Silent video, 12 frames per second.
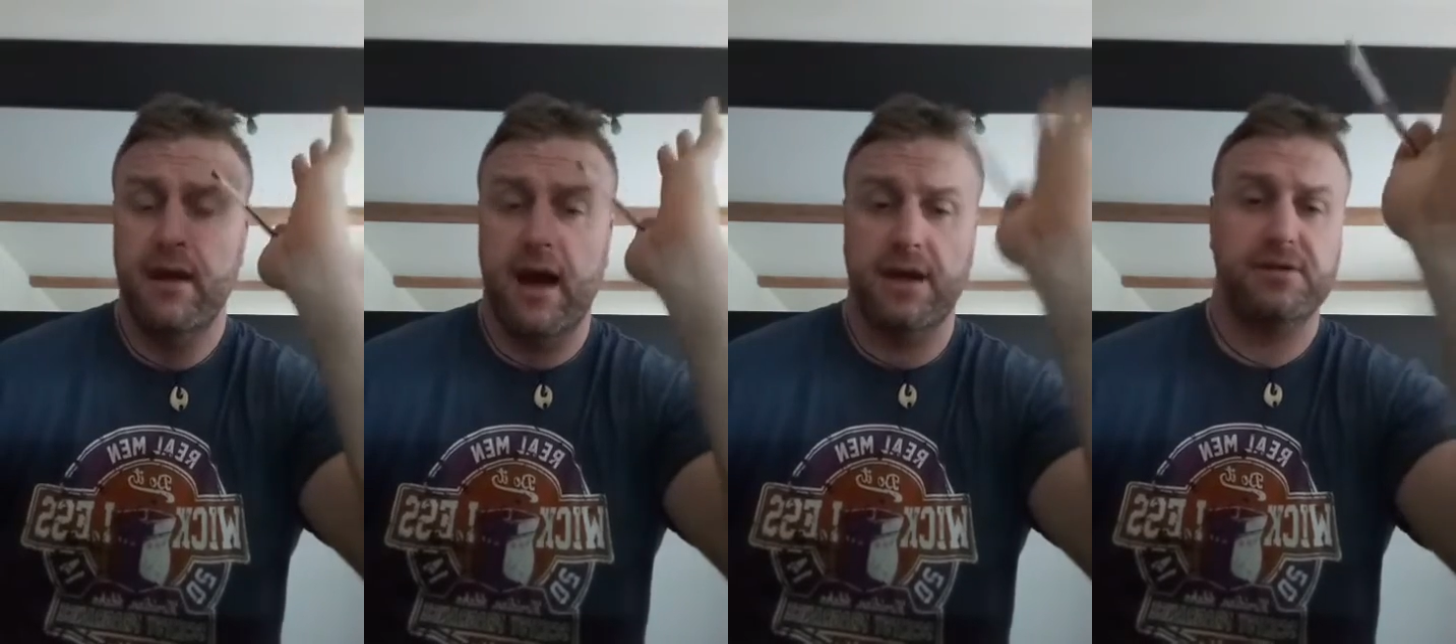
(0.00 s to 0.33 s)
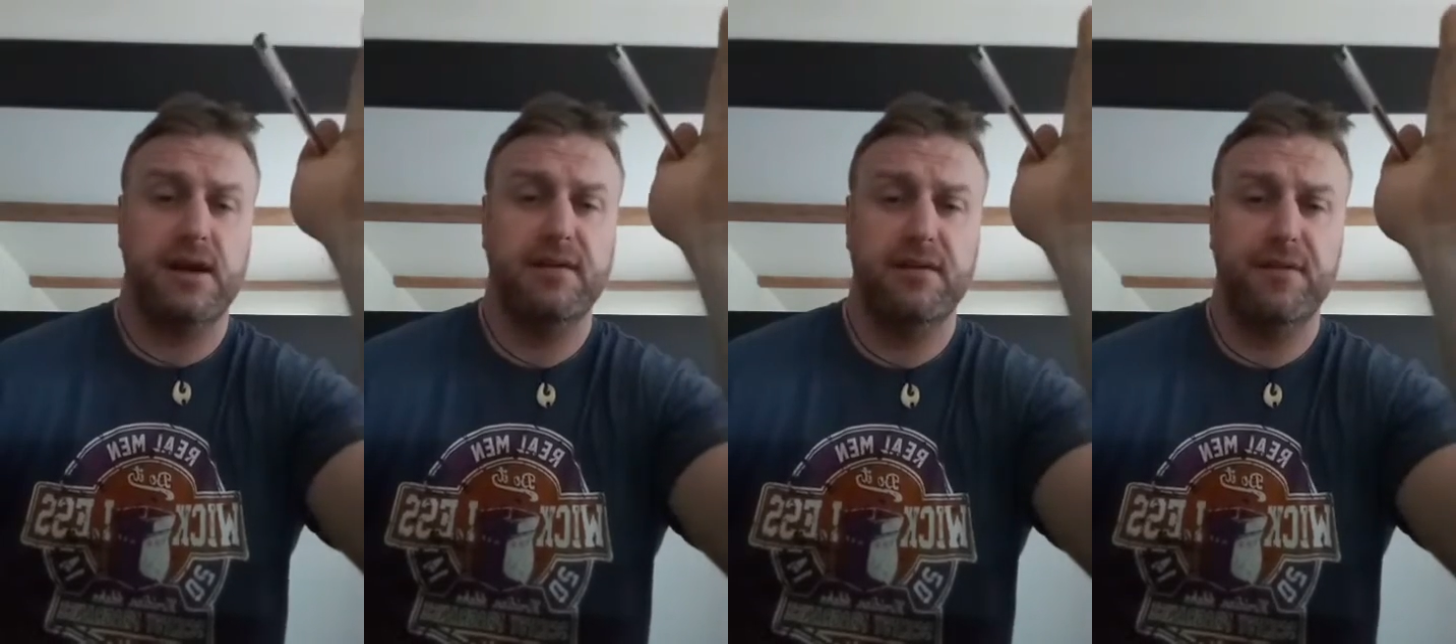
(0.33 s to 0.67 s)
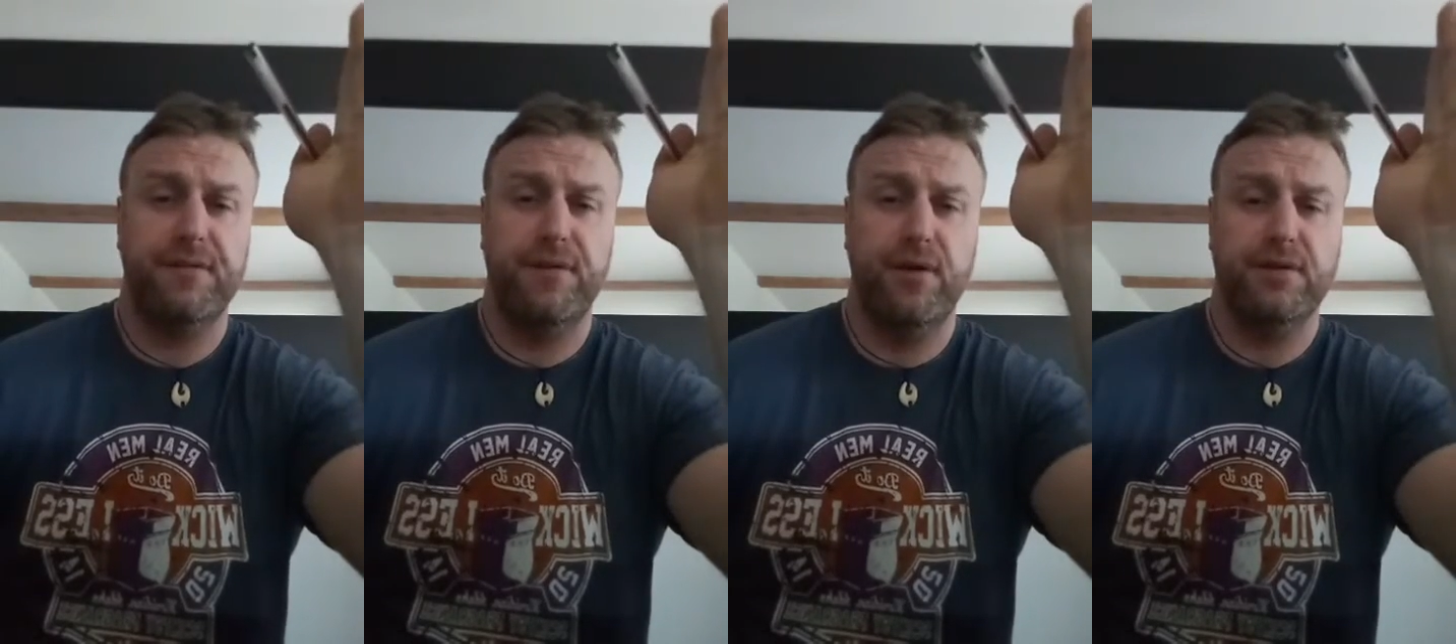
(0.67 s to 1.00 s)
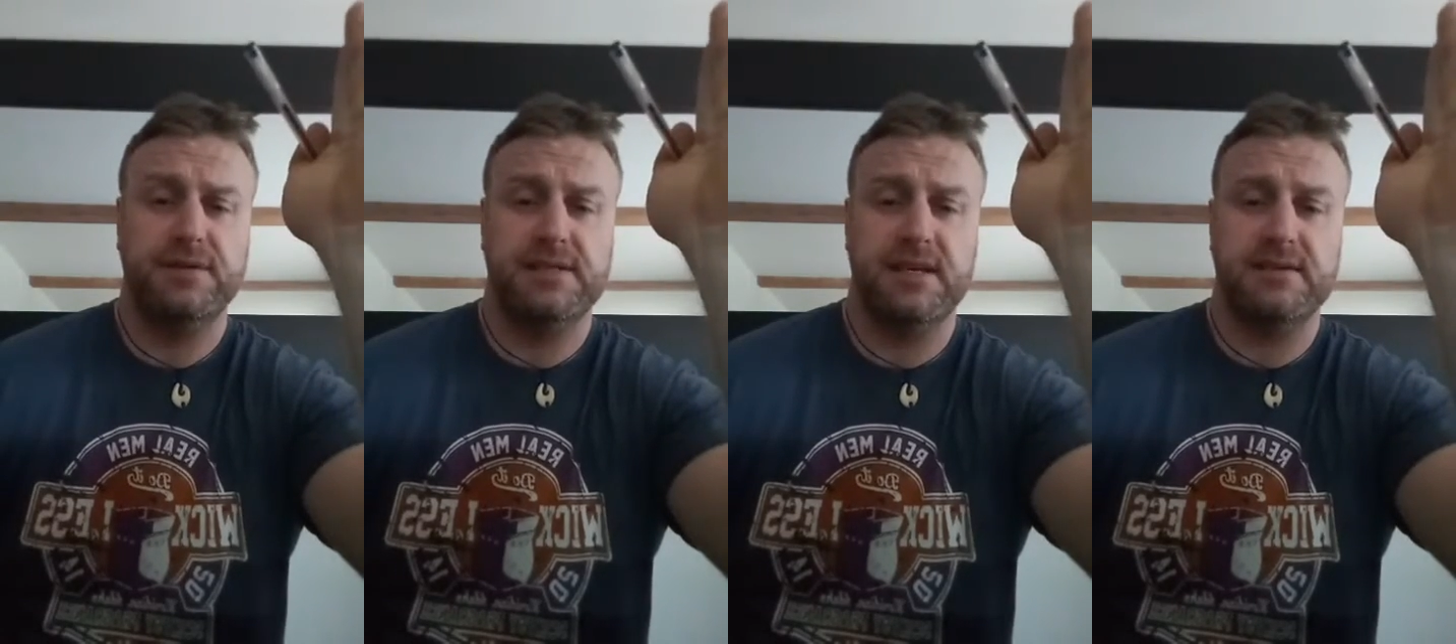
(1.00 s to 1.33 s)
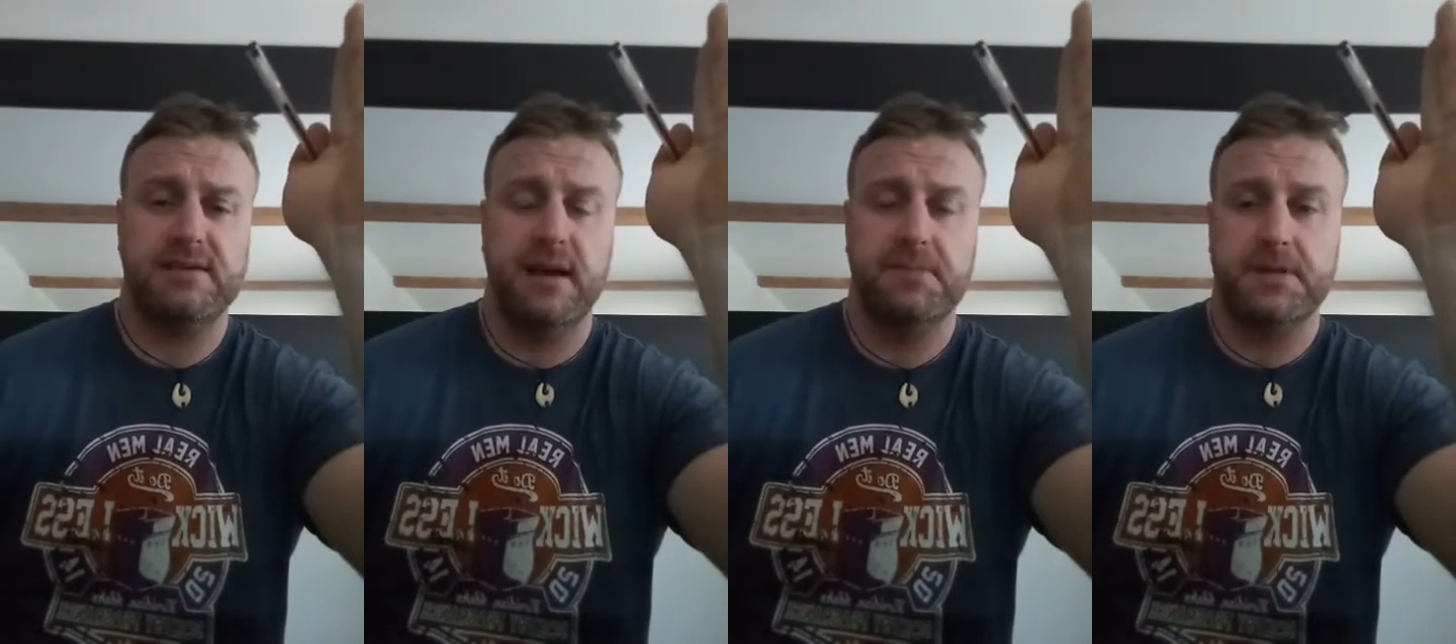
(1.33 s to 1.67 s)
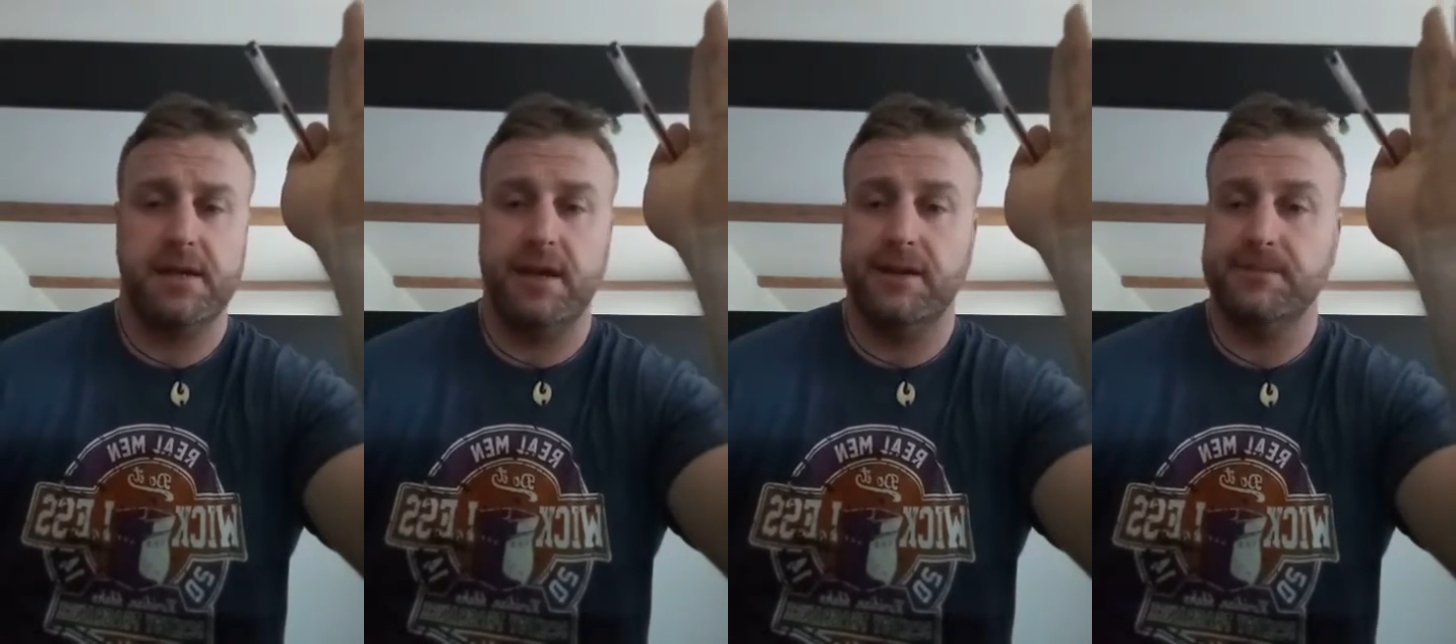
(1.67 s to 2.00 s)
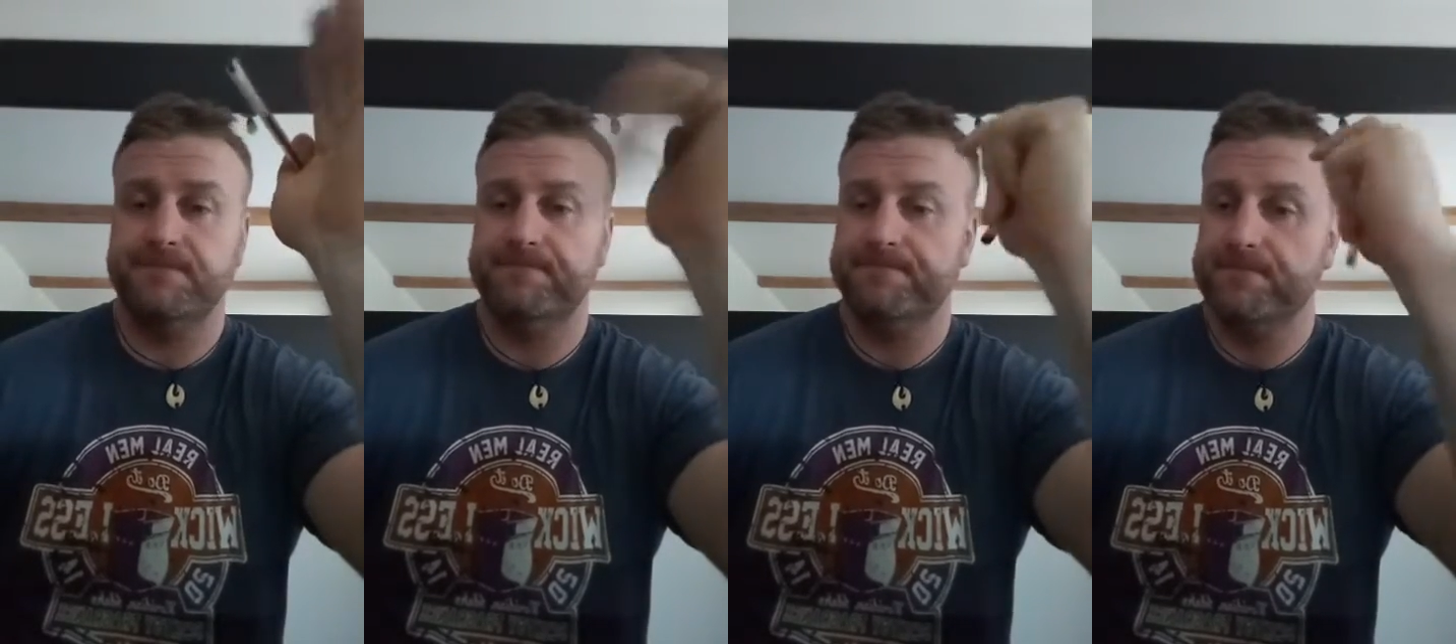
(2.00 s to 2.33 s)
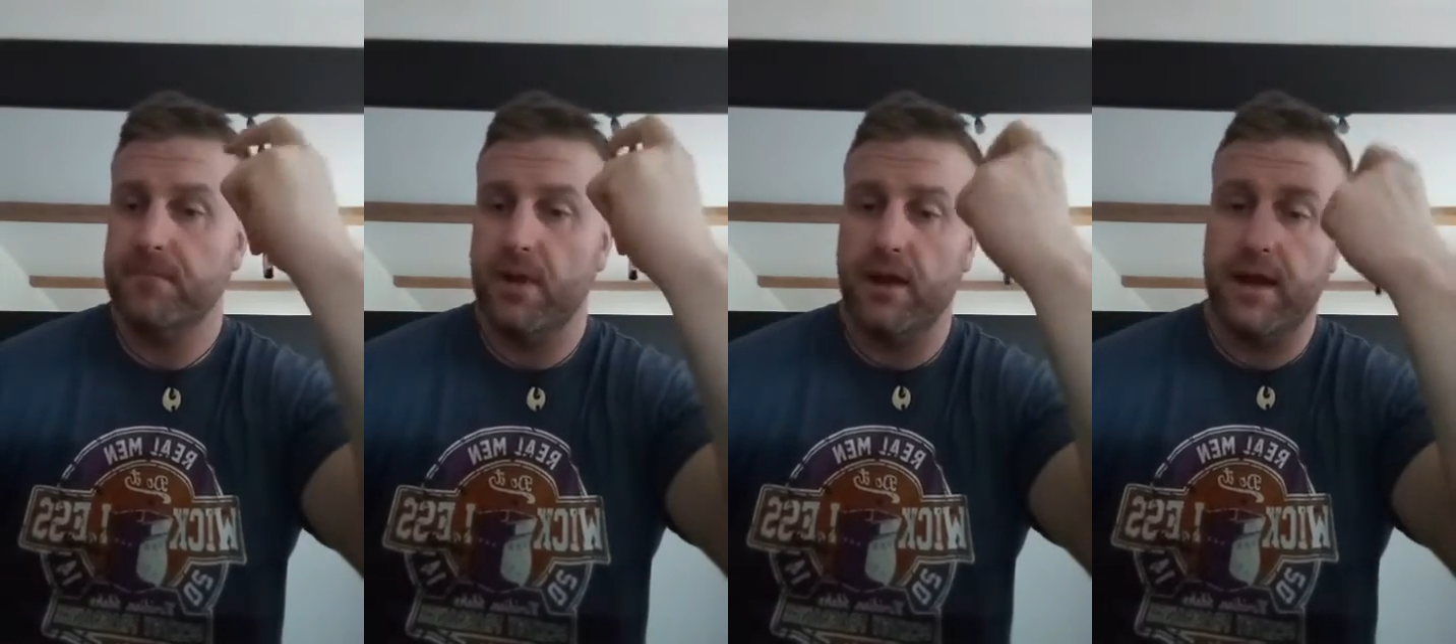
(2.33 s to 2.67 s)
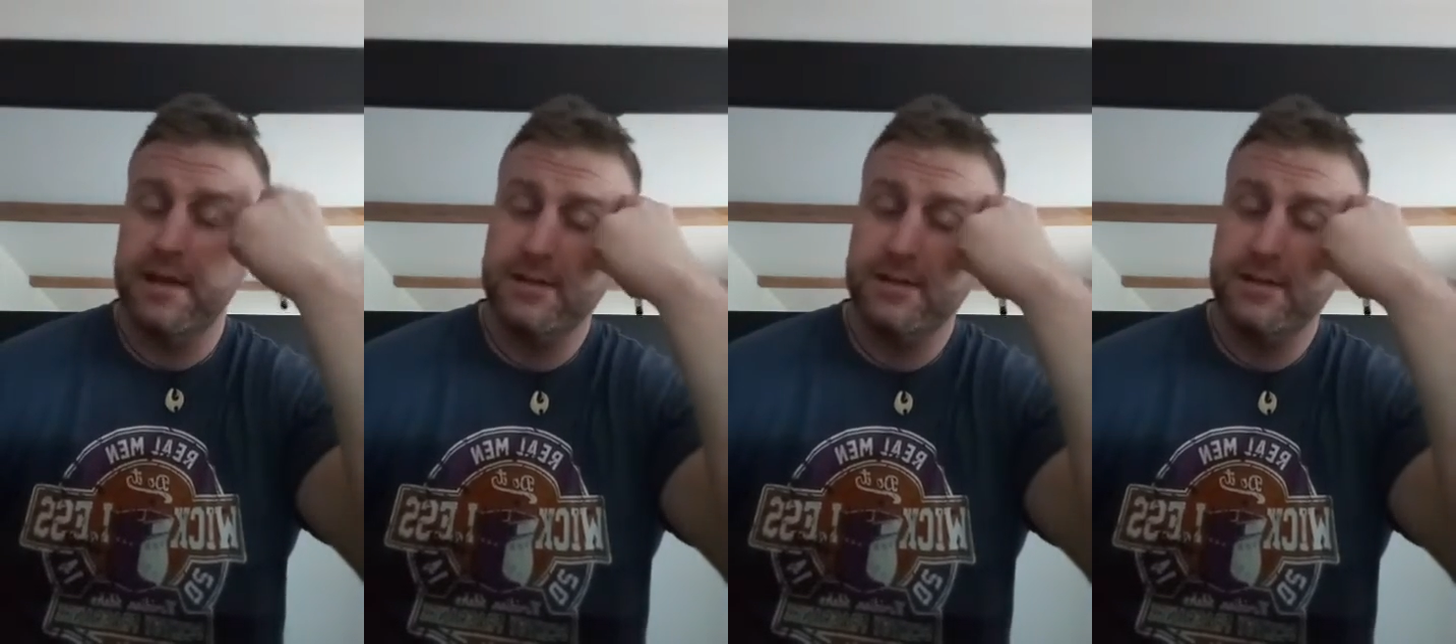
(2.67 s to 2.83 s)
I try to do it 4 to 6 times a day, okay?